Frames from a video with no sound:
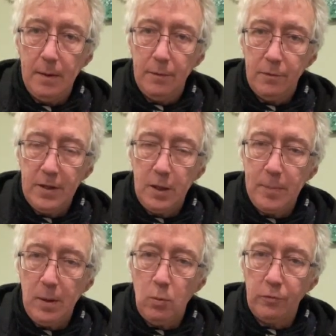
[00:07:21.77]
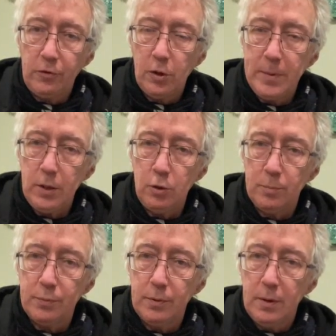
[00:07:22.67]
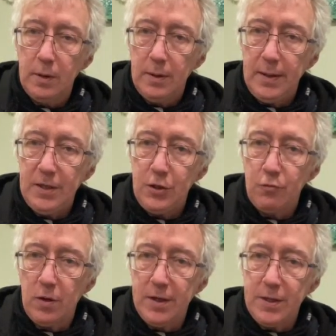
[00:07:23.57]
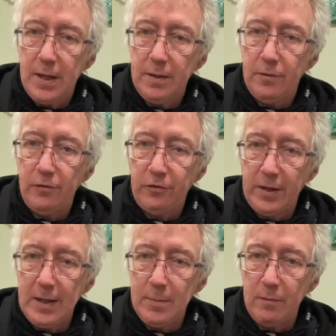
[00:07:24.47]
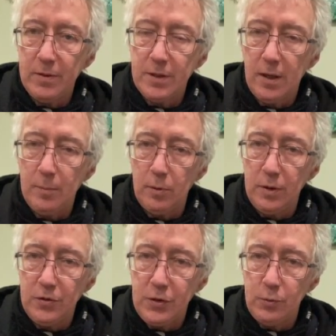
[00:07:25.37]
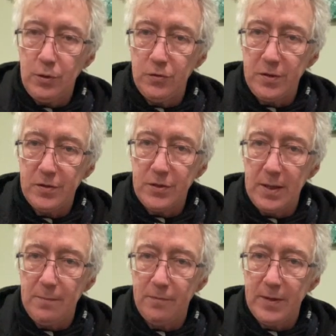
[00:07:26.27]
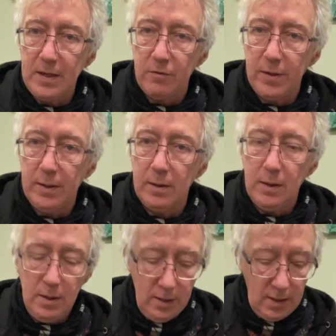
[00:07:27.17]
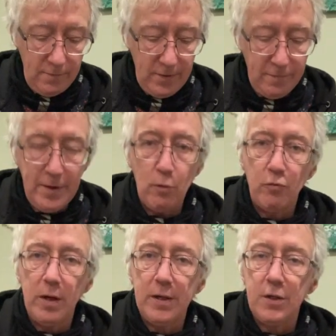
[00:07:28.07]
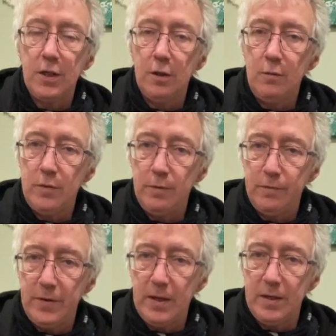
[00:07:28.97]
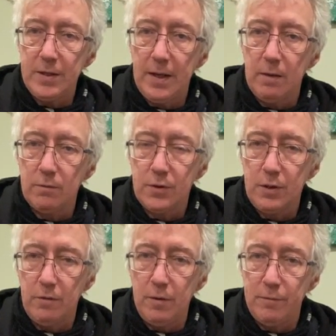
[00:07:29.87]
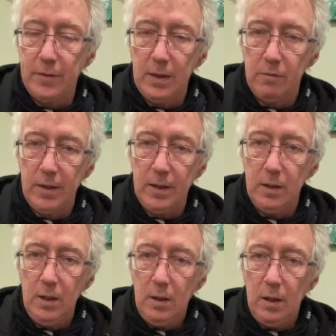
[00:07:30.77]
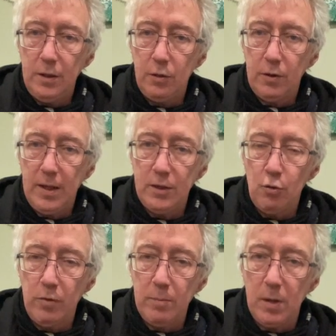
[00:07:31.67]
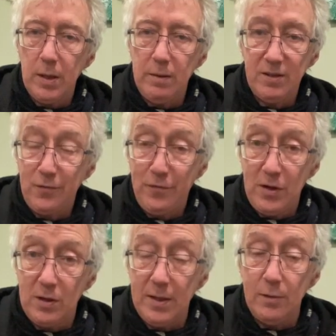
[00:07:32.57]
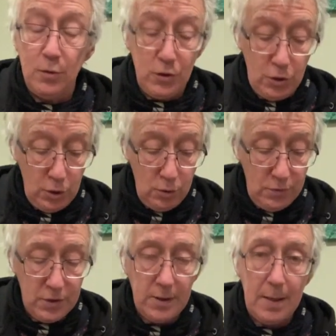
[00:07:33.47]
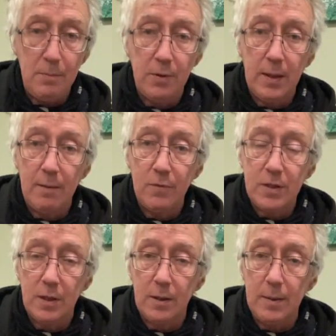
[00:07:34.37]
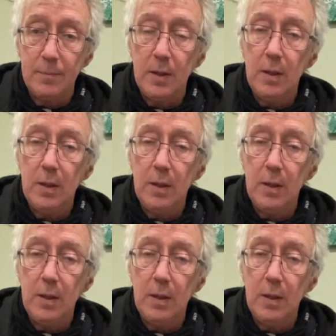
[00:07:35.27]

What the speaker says: Think about what's coming up. Is your right hand the same every time? Are you still using the same fingering? If it felt right to you and you figured it out, your own fingering, and you're not ignoring mine, that's fine. Just do the same thing every time.